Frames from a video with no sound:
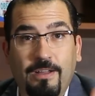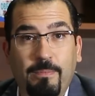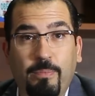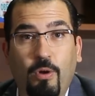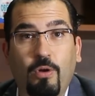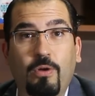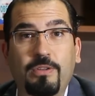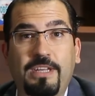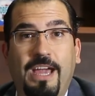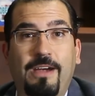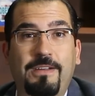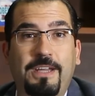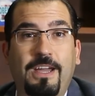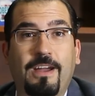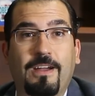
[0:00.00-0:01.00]
Poll
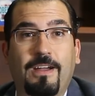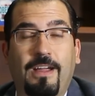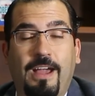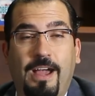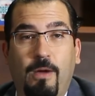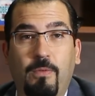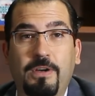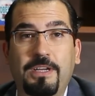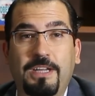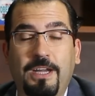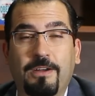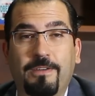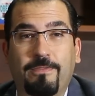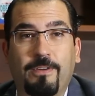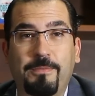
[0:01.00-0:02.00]
down here. I want to
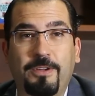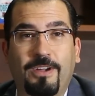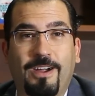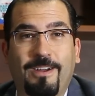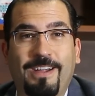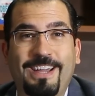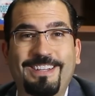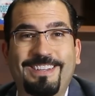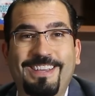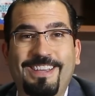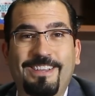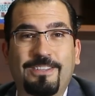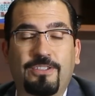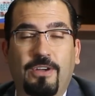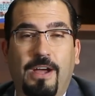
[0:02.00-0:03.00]
hear from you, all right?
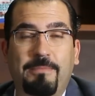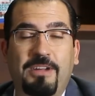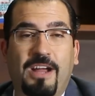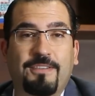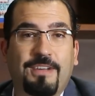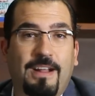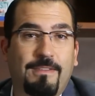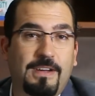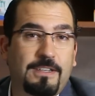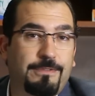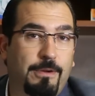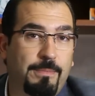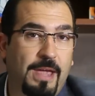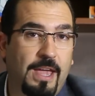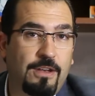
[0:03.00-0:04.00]
So I'm Dr. Alvarez
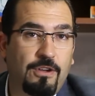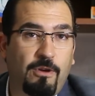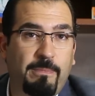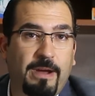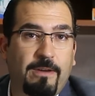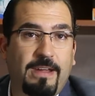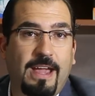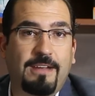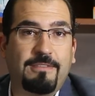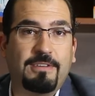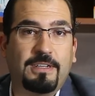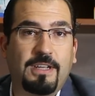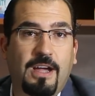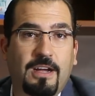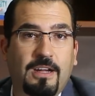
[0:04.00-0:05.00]
from
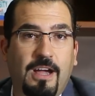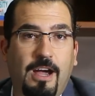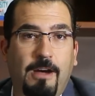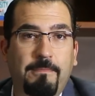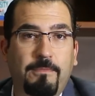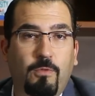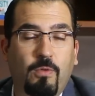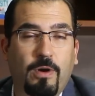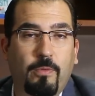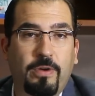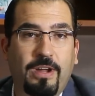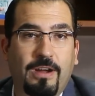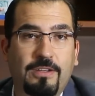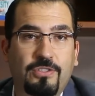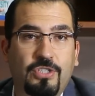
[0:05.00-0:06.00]
Endobariatric.com, where
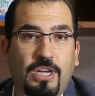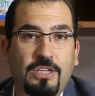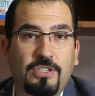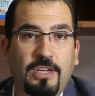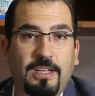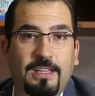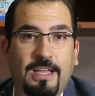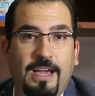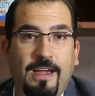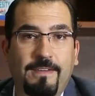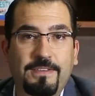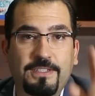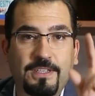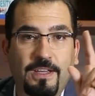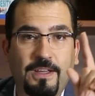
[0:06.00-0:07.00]
we are changing
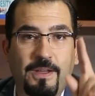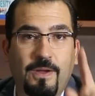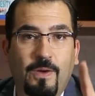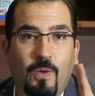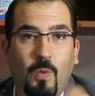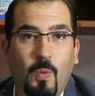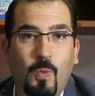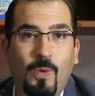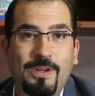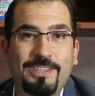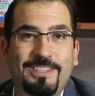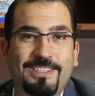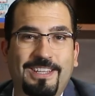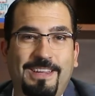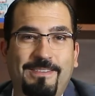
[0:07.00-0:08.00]
lives one
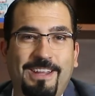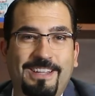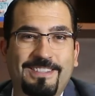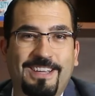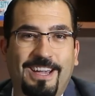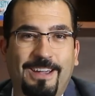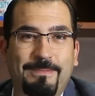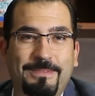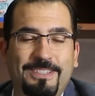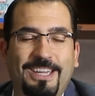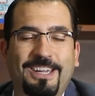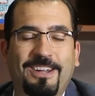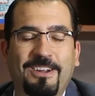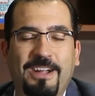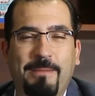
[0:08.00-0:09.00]
sleeve at a time.
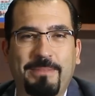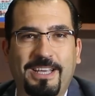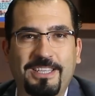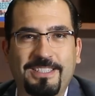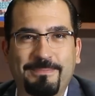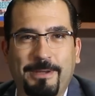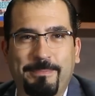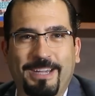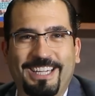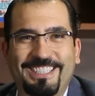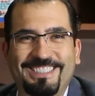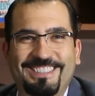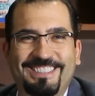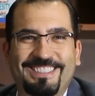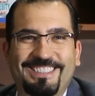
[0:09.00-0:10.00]
Take care and God bless. Bye-bye.